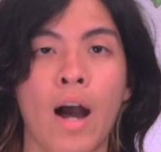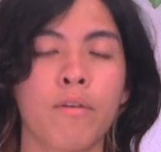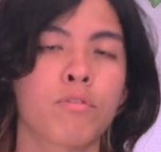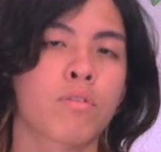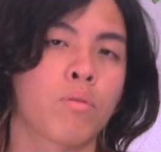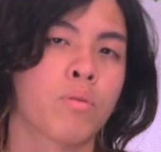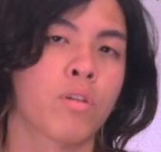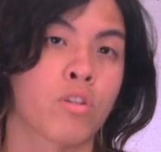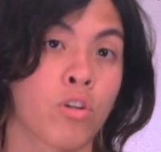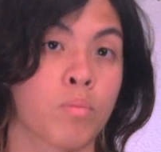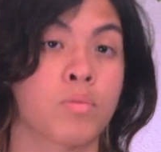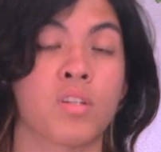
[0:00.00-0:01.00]
I've thrown the
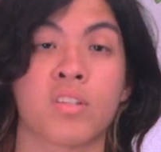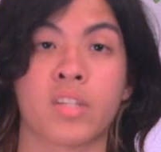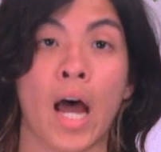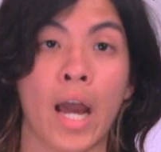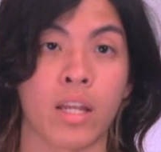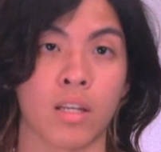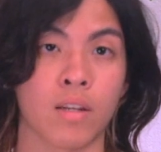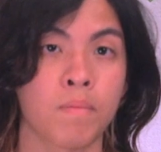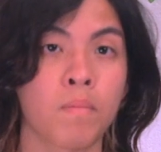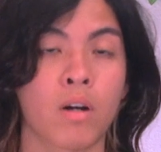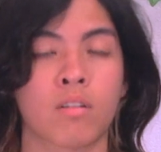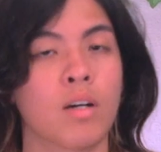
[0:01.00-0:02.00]
term
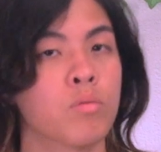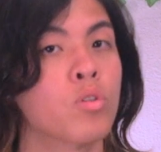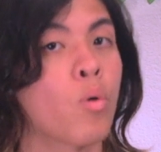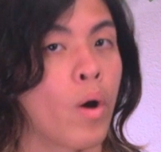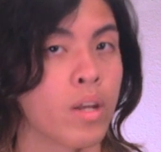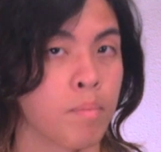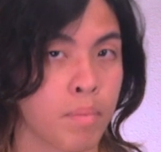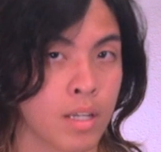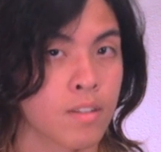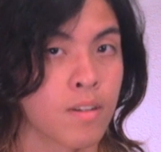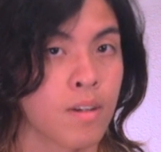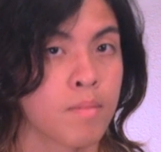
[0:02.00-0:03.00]
society around quite a
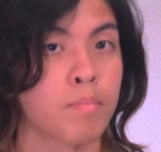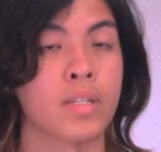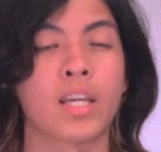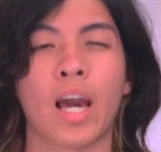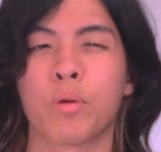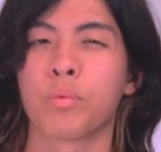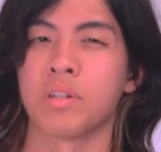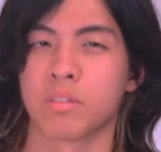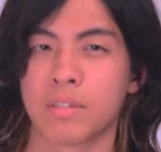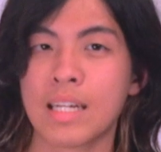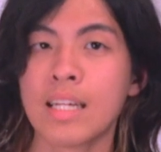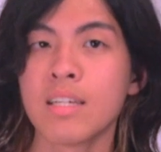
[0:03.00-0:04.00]
bit, but can we
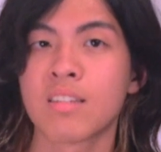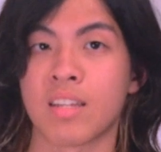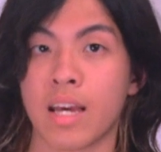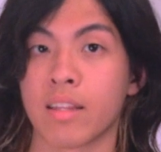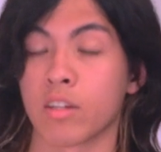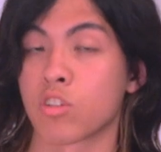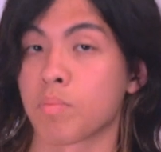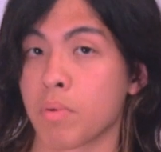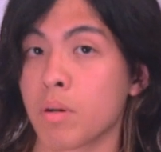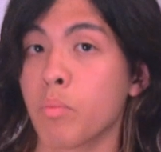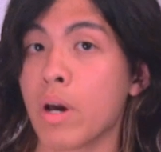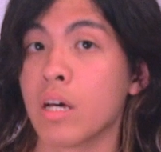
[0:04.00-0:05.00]
really say that
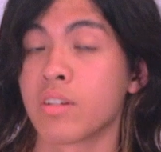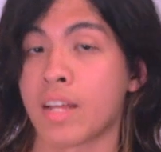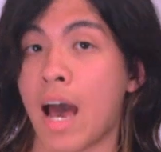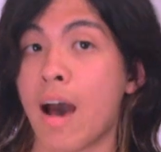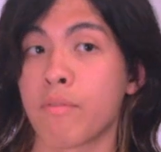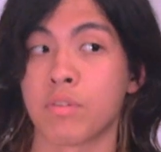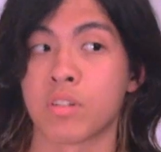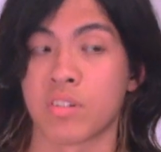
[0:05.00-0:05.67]
sperm whales have a